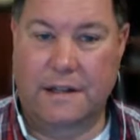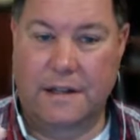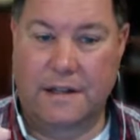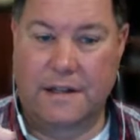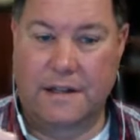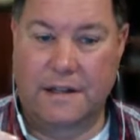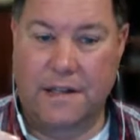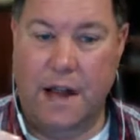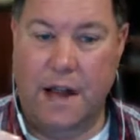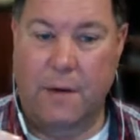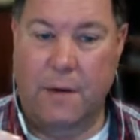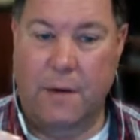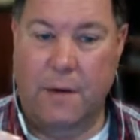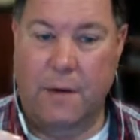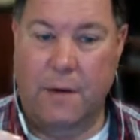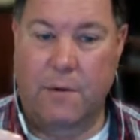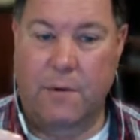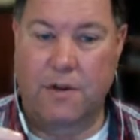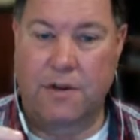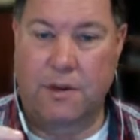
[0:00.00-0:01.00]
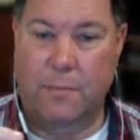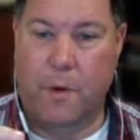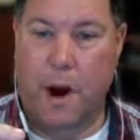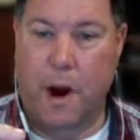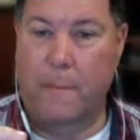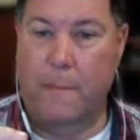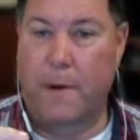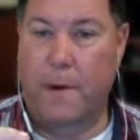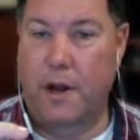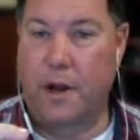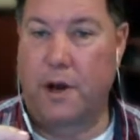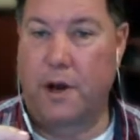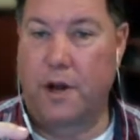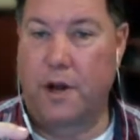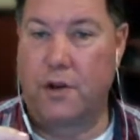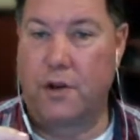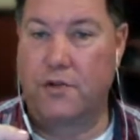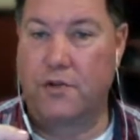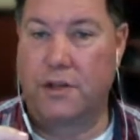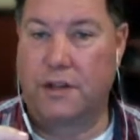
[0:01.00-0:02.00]
distinguish the property you're going to
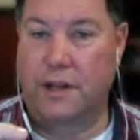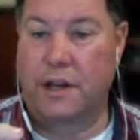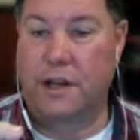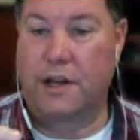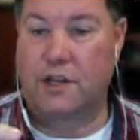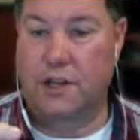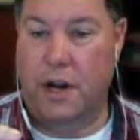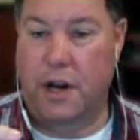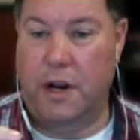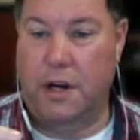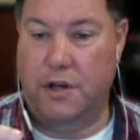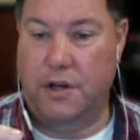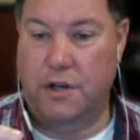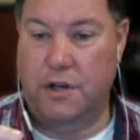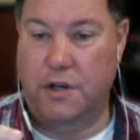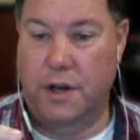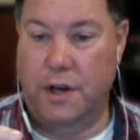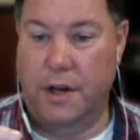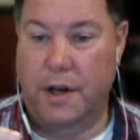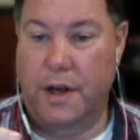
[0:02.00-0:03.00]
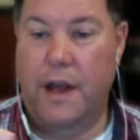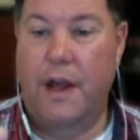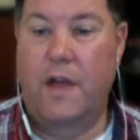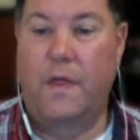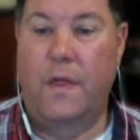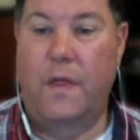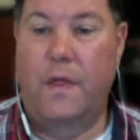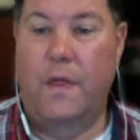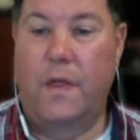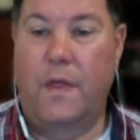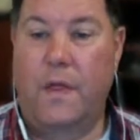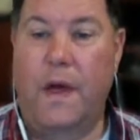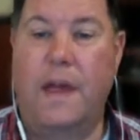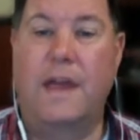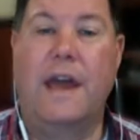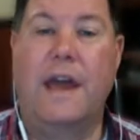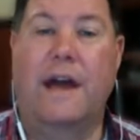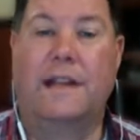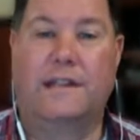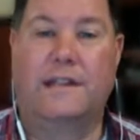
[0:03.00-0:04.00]
use in the exchange. Then you
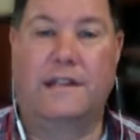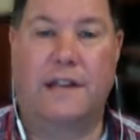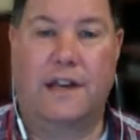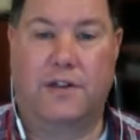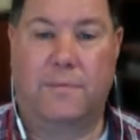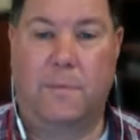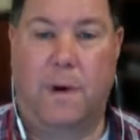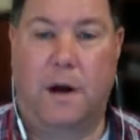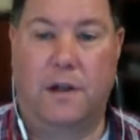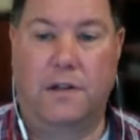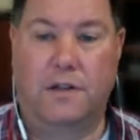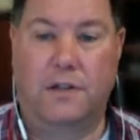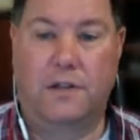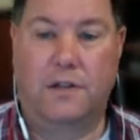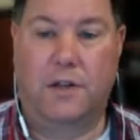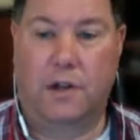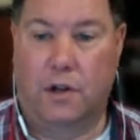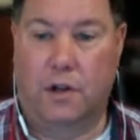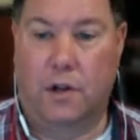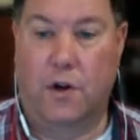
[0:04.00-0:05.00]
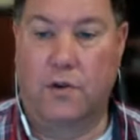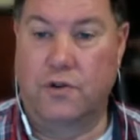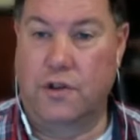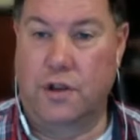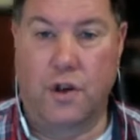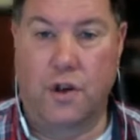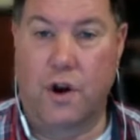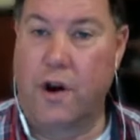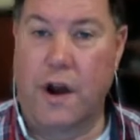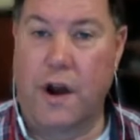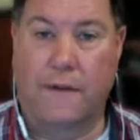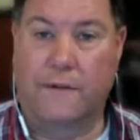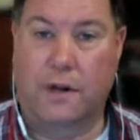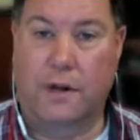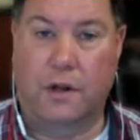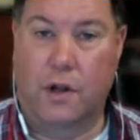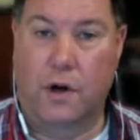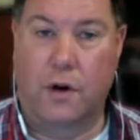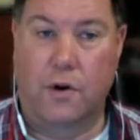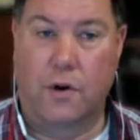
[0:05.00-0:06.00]
got 6 months to close, and you don't have
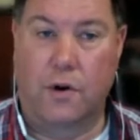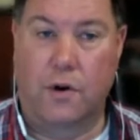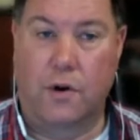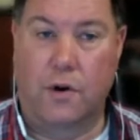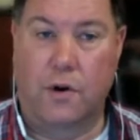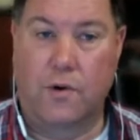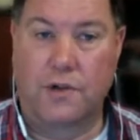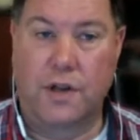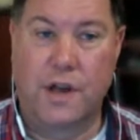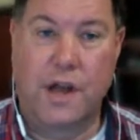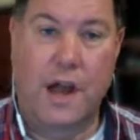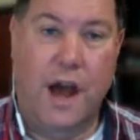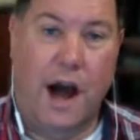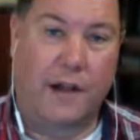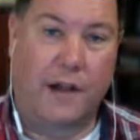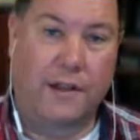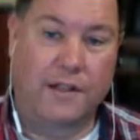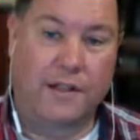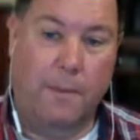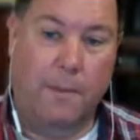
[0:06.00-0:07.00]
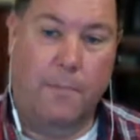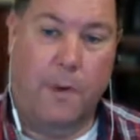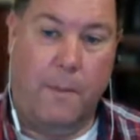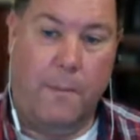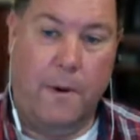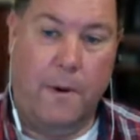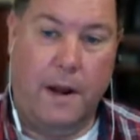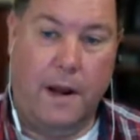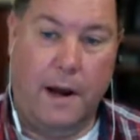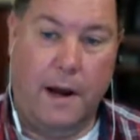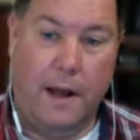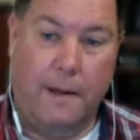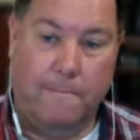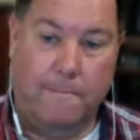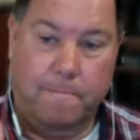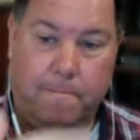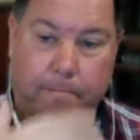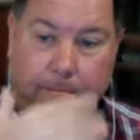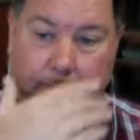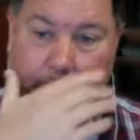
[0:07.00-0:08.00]
to close on the same property you name.
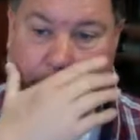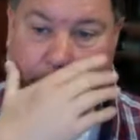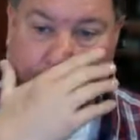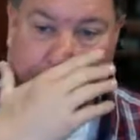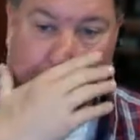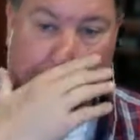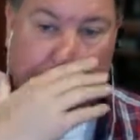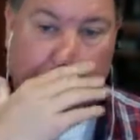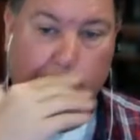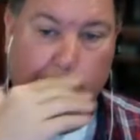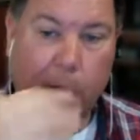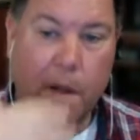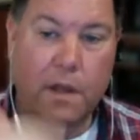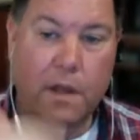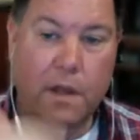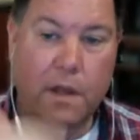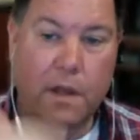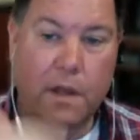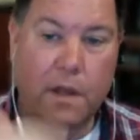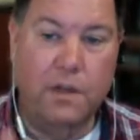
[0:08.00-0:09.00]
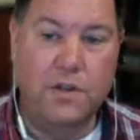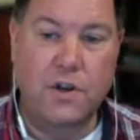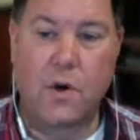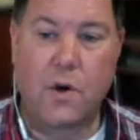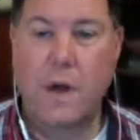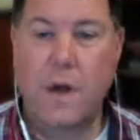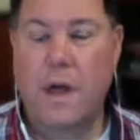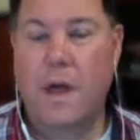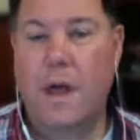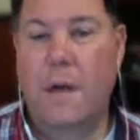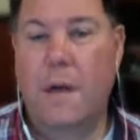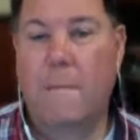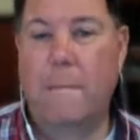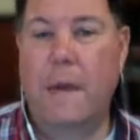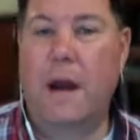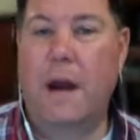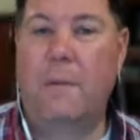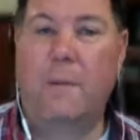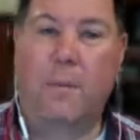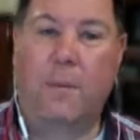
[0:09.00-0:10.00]
So
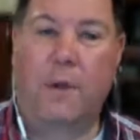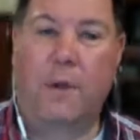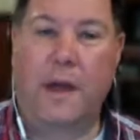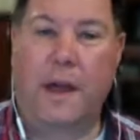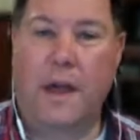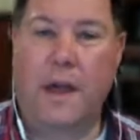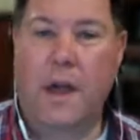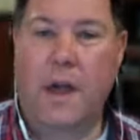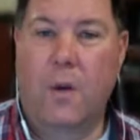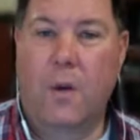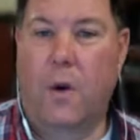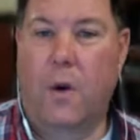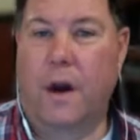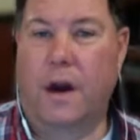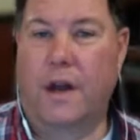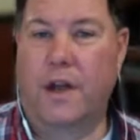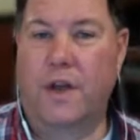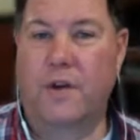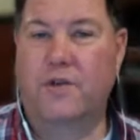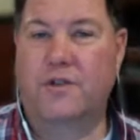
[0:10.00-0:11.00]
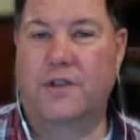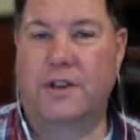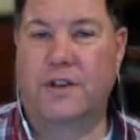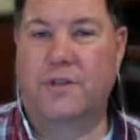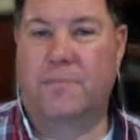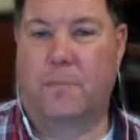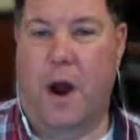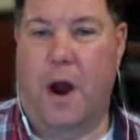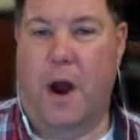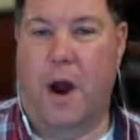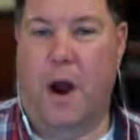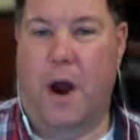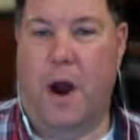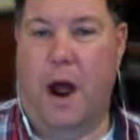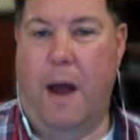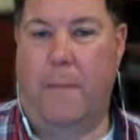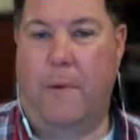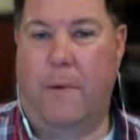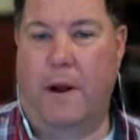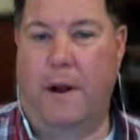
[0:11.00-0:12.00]
minimally, we're going to use this
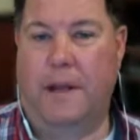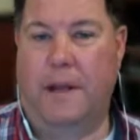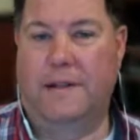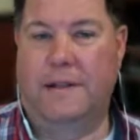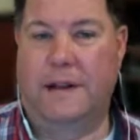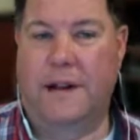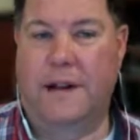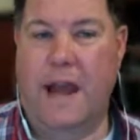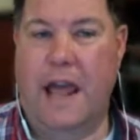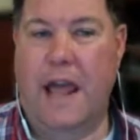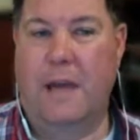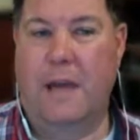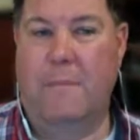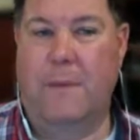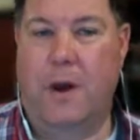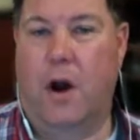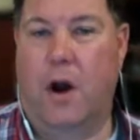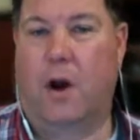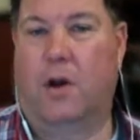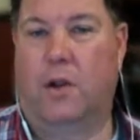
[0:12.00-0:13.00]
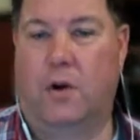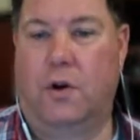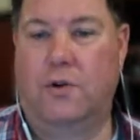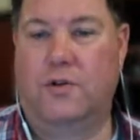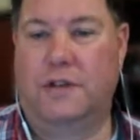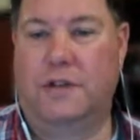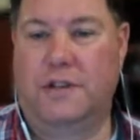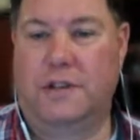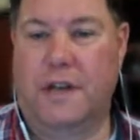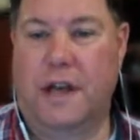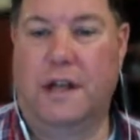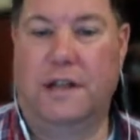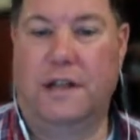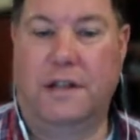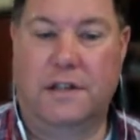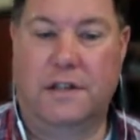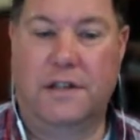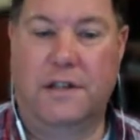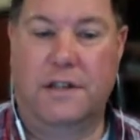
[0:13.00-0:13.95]
property to name in our closing saying